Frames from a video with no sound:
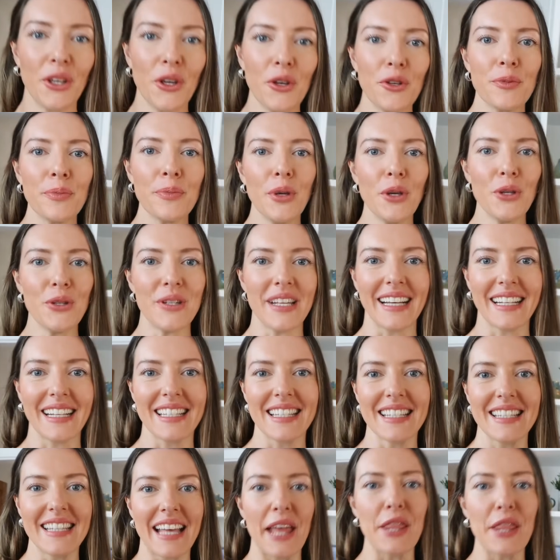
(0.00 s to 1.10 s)
Use music to
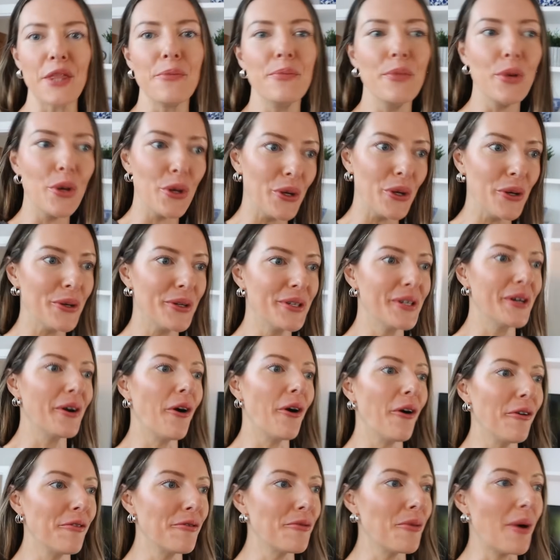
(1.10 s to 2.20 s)
set the mood
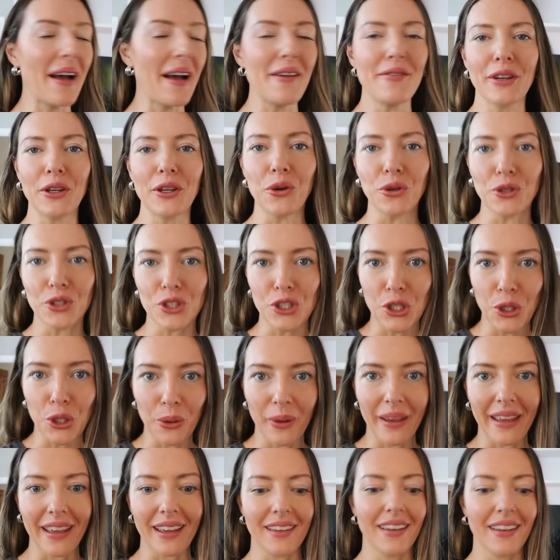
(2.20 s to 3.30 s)
of whatever you're
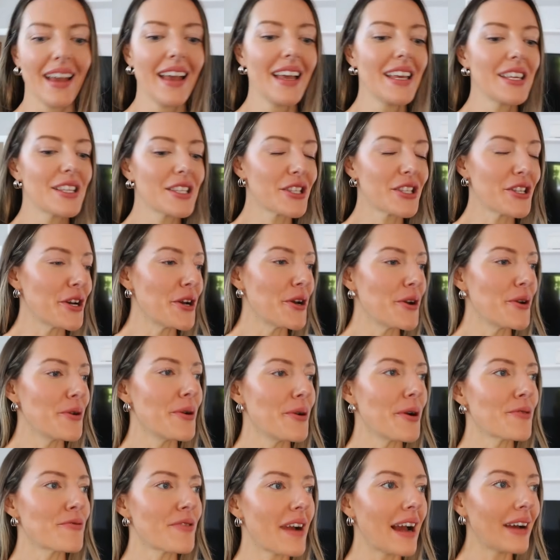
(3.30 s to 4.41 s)
doing. So
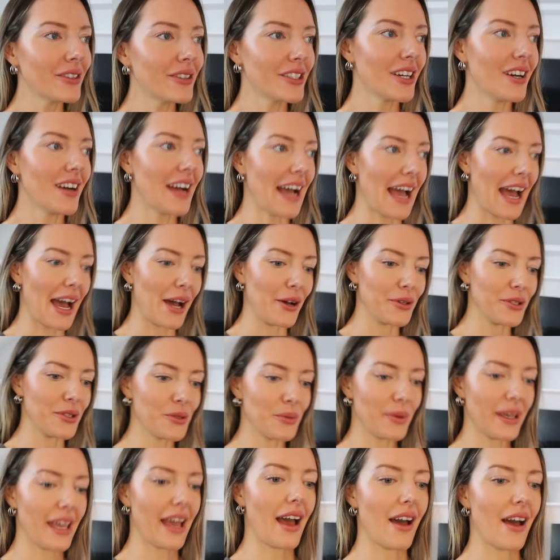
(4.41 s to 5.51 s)
around our house
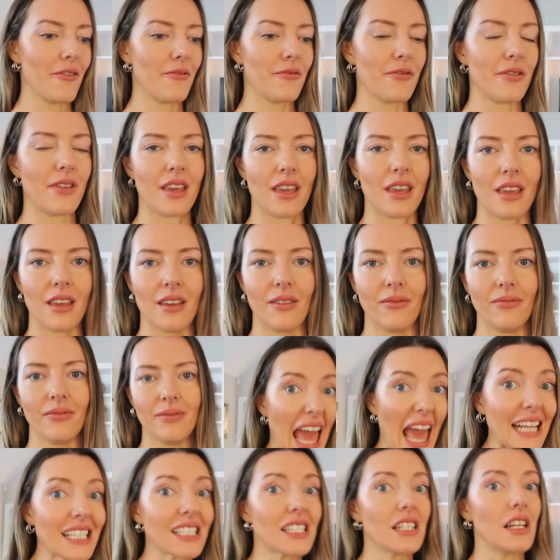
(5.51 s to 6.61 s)
we have the
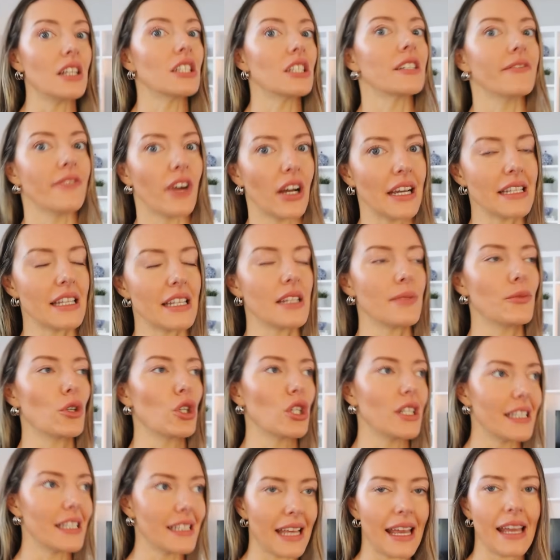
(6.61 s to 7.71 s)
Alexa devices. I'm not
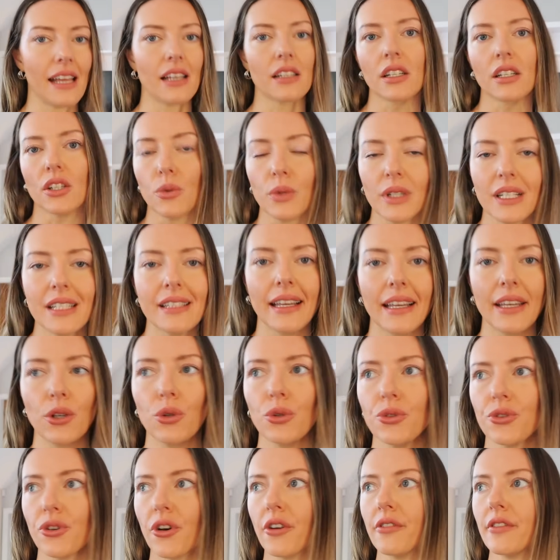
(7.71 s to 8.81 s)
going to say it because I don't want to set
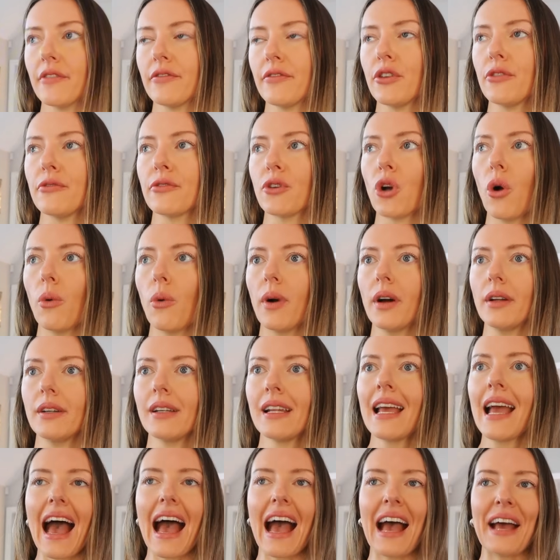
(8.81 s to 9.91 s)
yours off if you've got one.
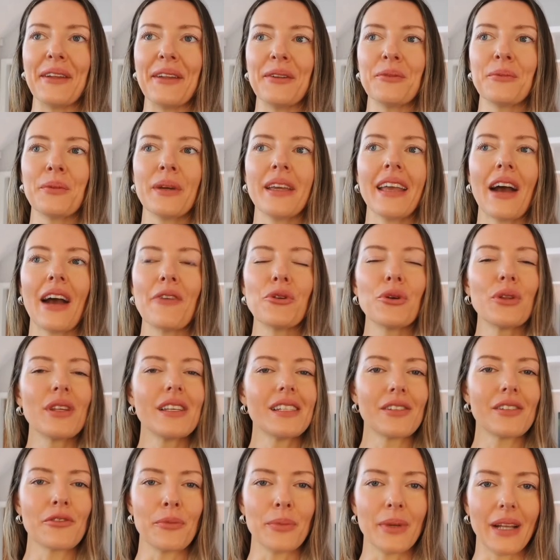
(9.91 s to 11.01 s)
And we have all these
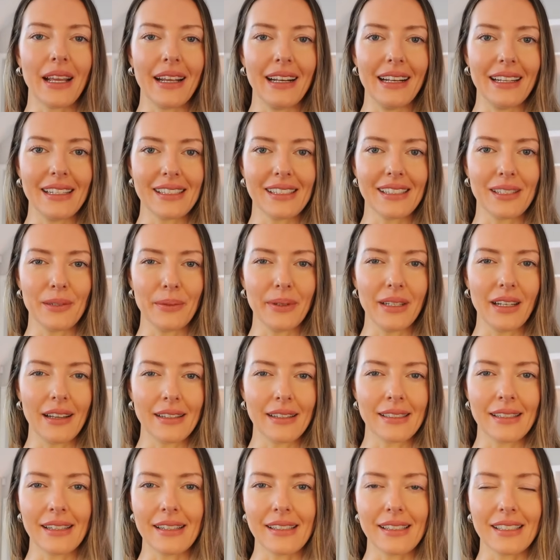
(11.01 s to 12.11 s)
different playlists that we like
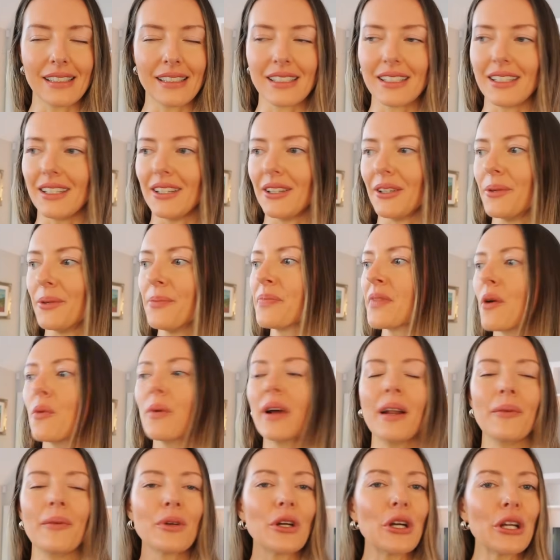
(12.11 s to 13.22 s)
to listen to.
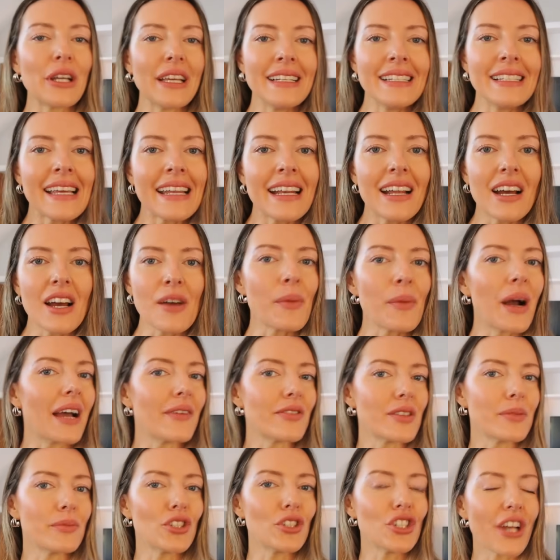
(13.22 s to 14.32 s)
When I'm cooking dinner, I might have
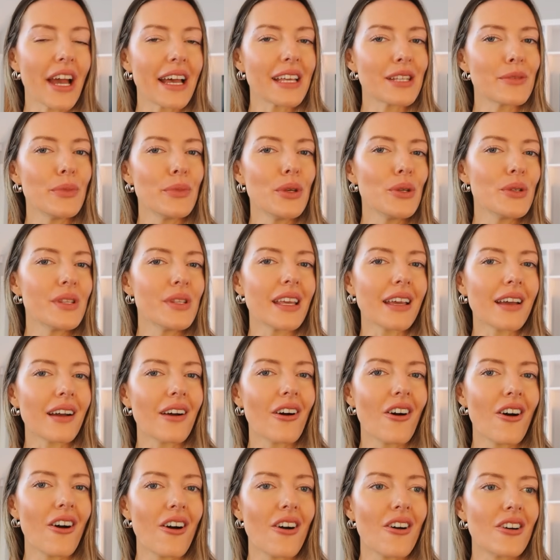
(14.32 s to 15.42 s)
some jazz music
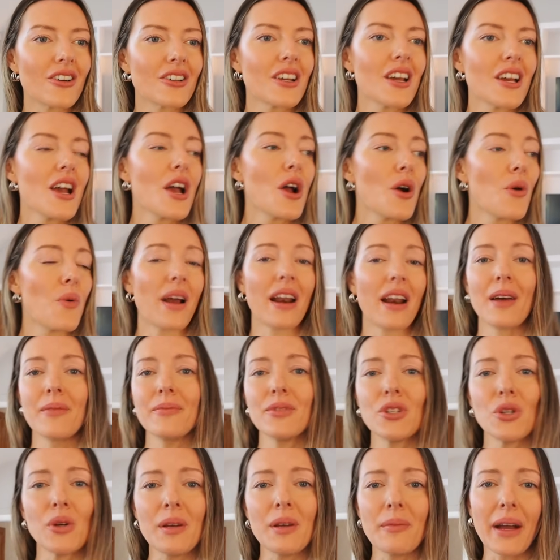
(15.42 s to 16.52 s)
on. When I'm
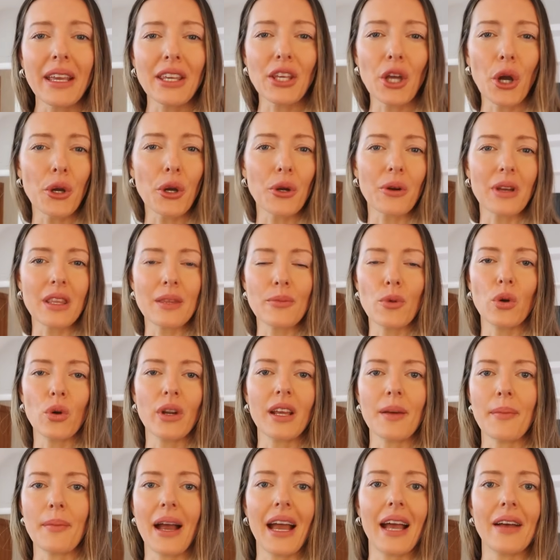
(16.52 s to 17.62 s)
doing my yoga in the
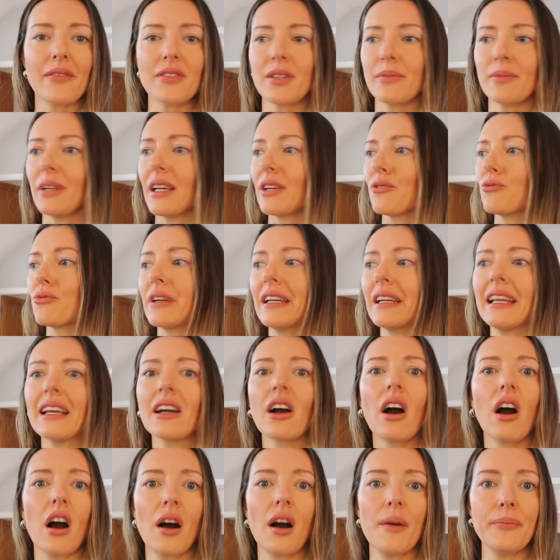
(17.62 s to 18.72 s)
morning, I might have some like really
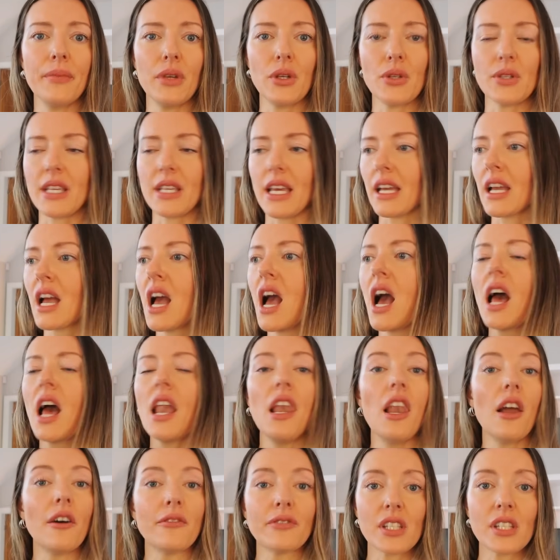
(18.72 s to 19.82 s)
calm music.
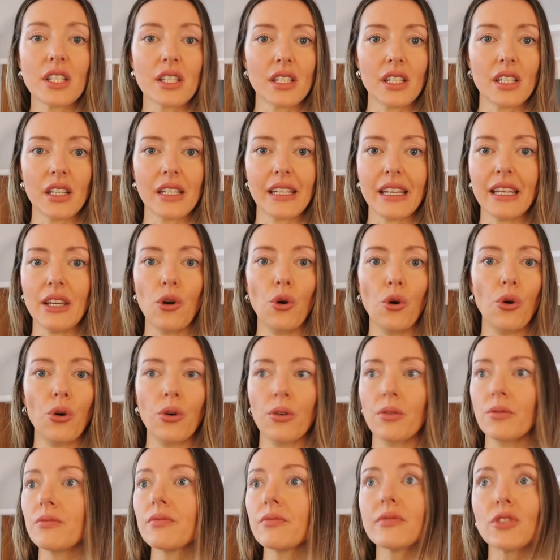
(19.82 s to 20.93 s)
Love to study
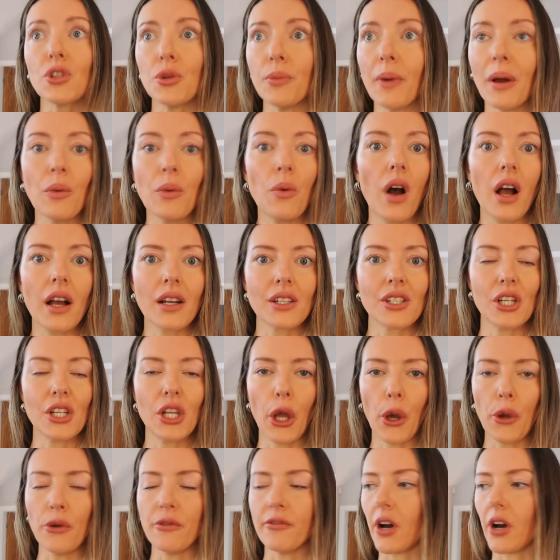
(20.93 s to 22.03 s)
or do my work to
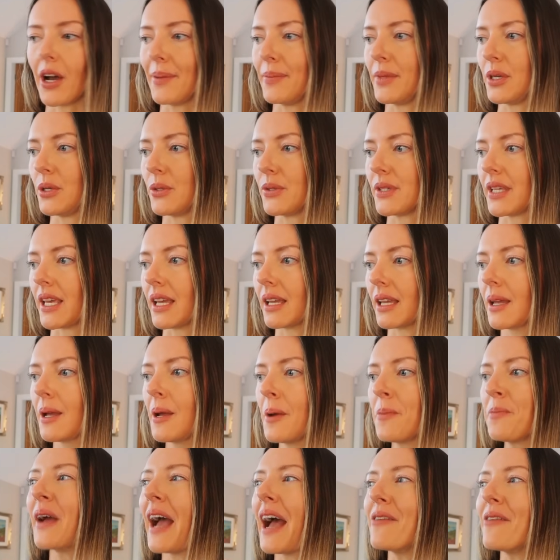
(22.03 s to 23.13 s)
lo-fi music.
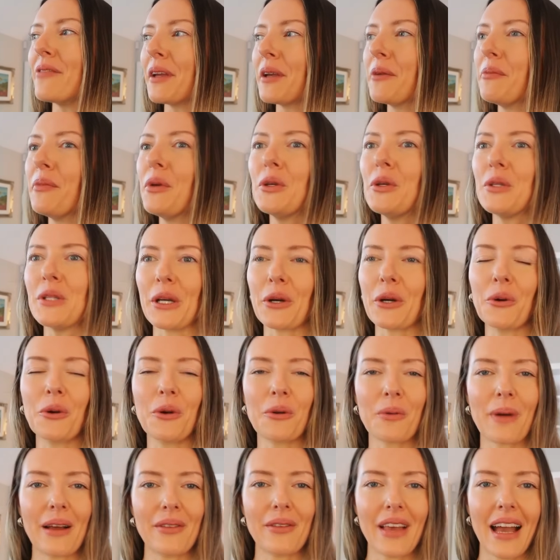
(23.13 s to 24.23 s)
Having music all
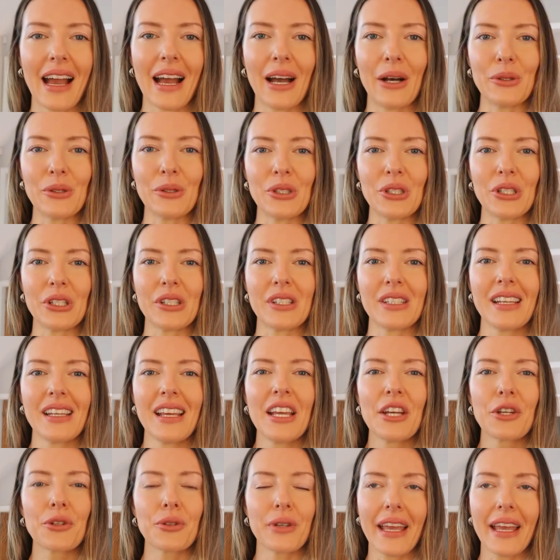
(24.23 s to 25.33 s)
around the house just
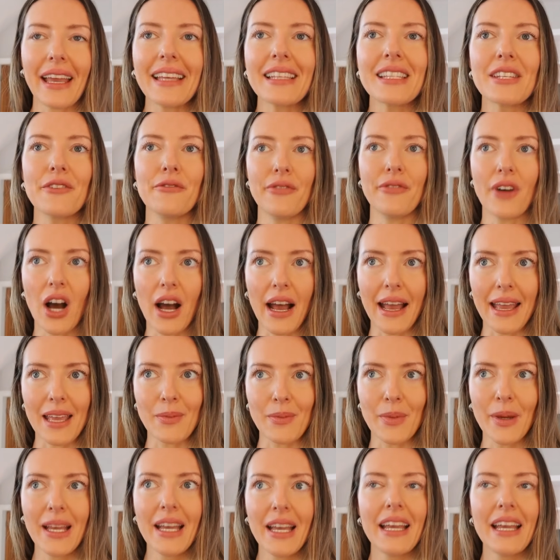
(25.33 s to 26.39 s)
creates a vibe.